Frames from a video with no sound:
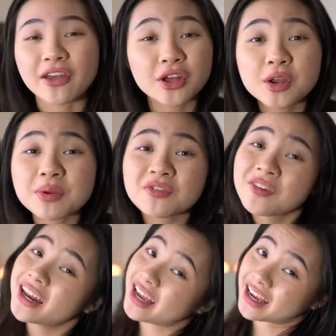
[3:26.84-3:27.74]
I thought it would be
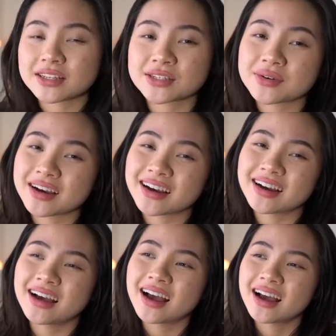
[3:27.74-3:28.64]
fitting to
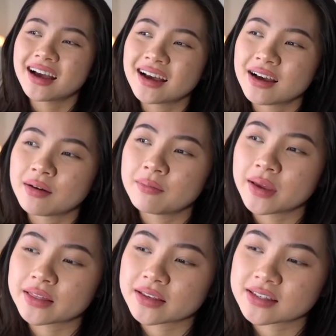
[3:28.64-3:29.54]
uh,
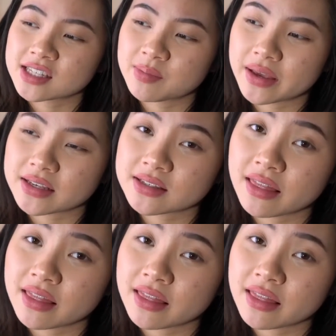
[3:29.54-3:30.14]
make this space